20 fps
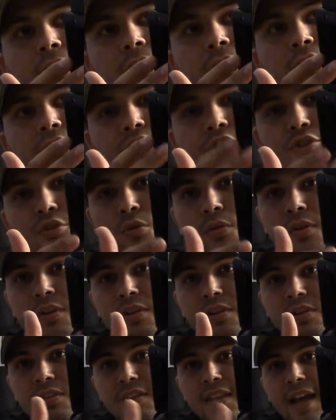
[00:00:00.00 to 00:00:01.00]

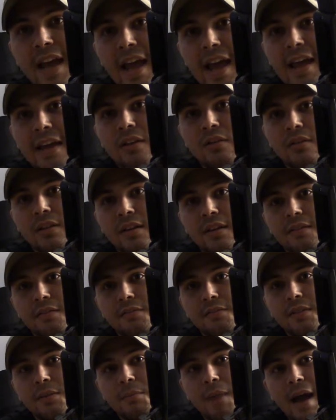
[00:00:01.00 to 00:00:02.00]
shortens the angle
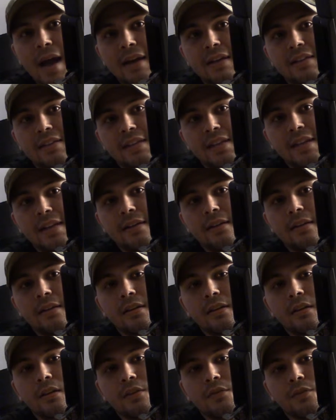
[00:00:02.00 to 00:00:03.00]
of the magazine
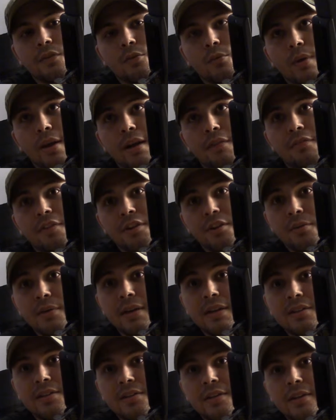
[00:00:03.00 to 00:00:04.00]
for whenever you
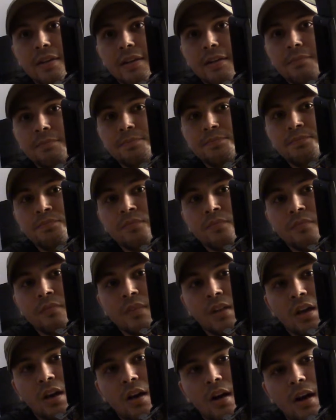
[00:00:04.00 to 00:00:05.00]
insert it.
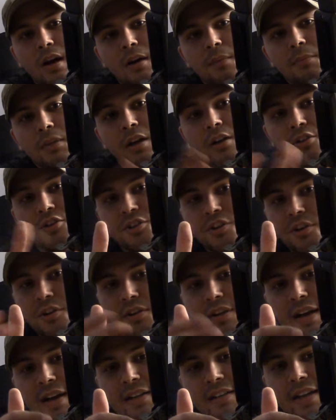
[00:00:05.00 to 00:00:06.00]
And I'll show you
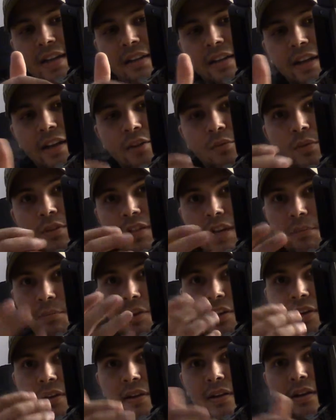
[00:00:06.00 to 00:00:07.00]
guys that later once I
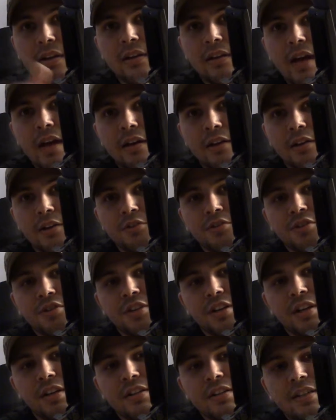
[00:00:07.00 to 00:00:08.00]
bring you in a lot closer so
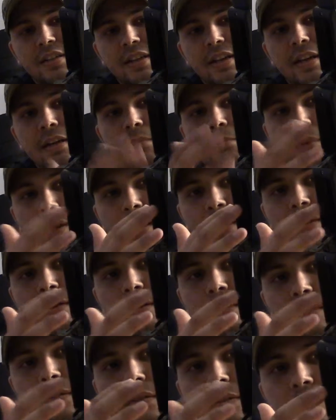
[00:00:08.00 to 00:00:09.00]
you can see it. But
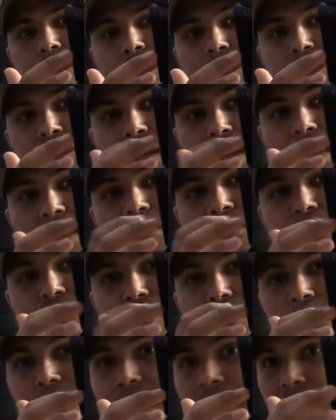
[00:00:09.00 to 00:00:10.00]
check out
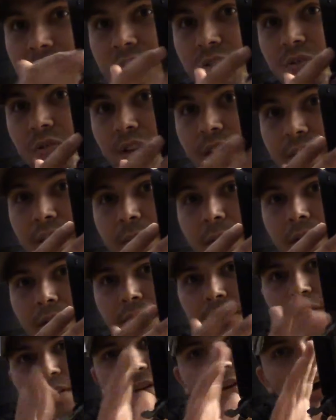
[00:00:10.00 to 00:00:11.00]
Solar Tactical, the
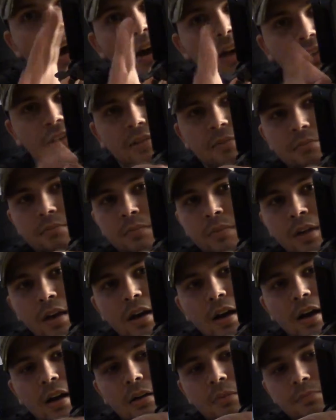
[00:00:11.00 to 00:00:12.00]
MFer,
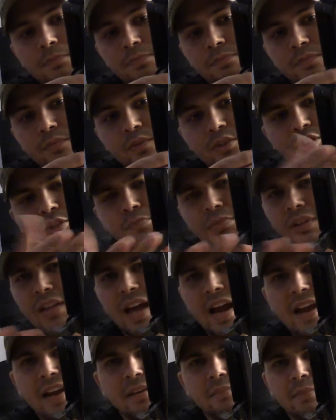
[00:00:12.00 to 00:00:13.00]
awesome. Super
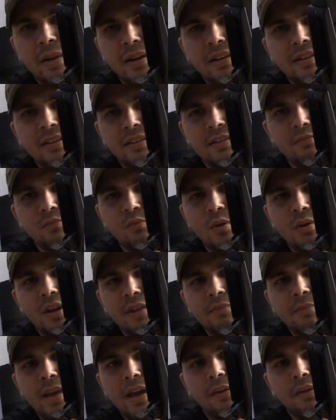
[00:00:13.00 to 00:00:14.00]
light and you won't
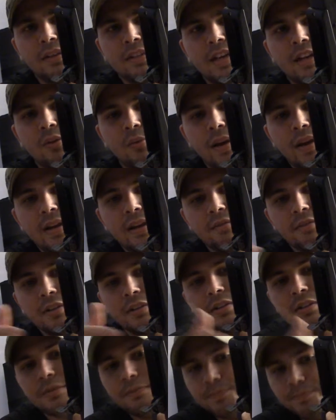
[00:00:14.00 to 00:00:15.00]
even be able to tell a weight difference.